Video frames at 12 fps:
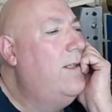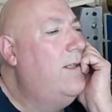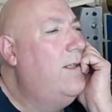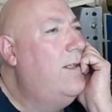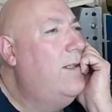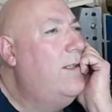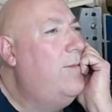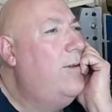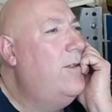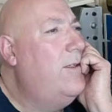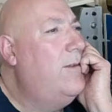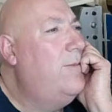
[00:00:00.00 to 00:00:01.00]
I'm
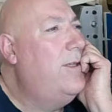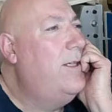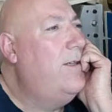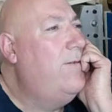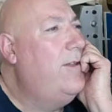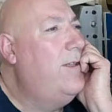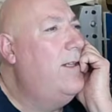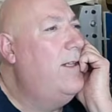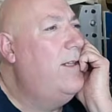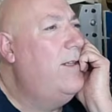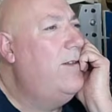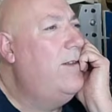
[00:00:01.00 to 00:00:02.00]
supposed to be giving you the
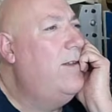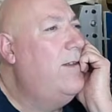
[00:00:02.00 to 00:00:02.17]
list.